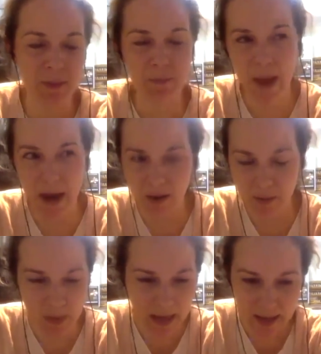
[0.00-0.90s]
if the
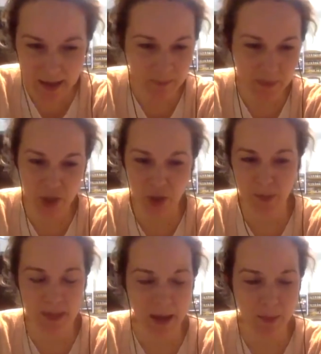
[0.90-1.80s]
apparent me
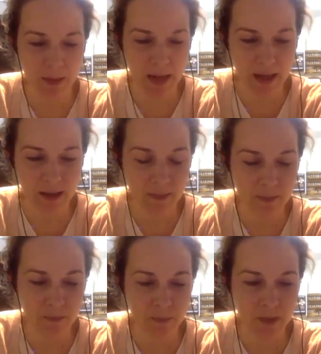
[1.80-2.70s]
stops
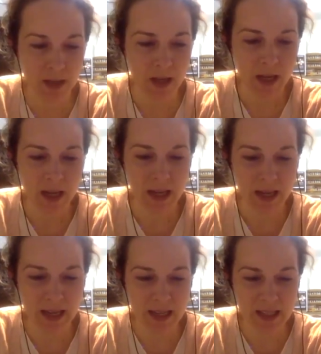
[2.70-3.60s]
happening,
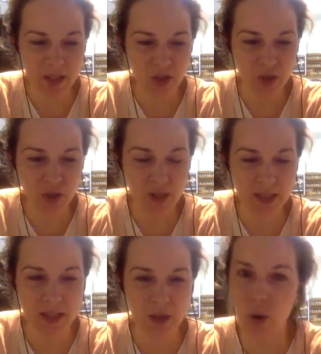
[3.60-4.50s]
is it
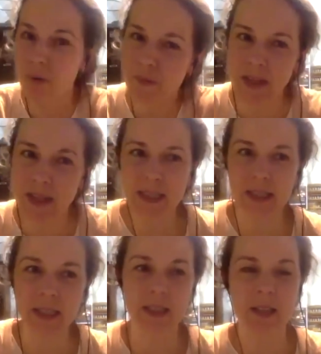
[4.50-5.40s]
just
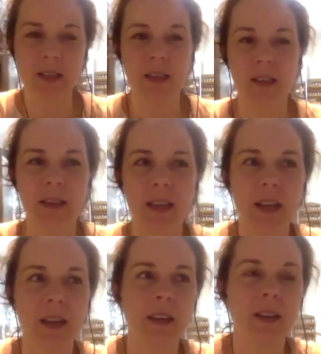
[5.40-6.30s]
obvious
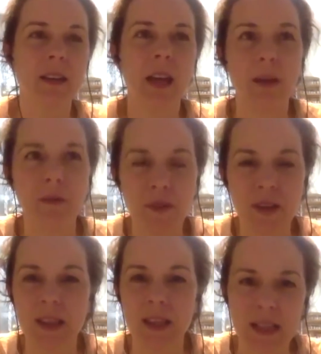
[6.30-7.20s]
that
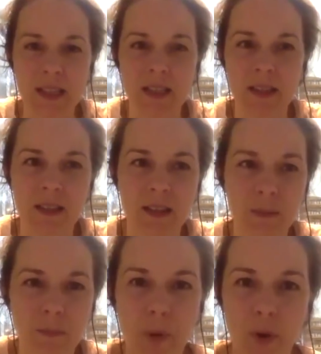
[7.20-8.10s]
everything
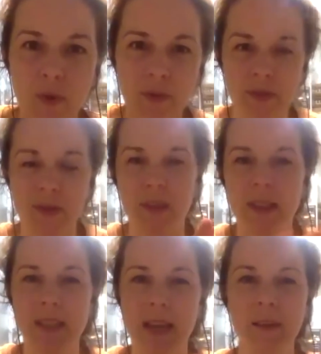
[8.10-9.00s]
is both
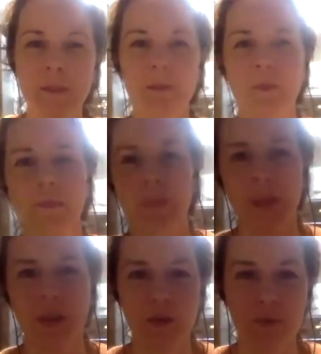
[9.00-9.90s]
the same,
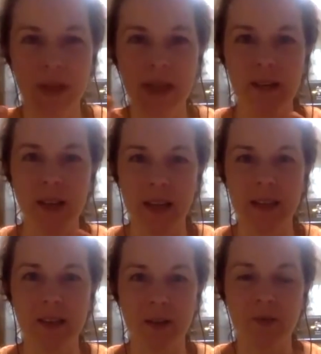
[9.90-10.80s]

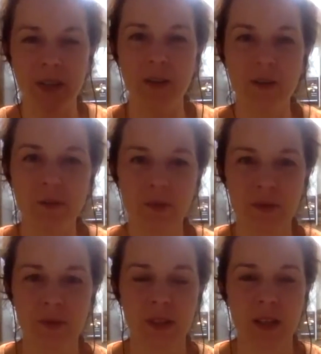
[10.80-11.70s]
real and
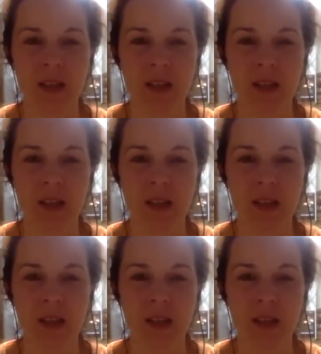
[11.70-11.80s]
unreal?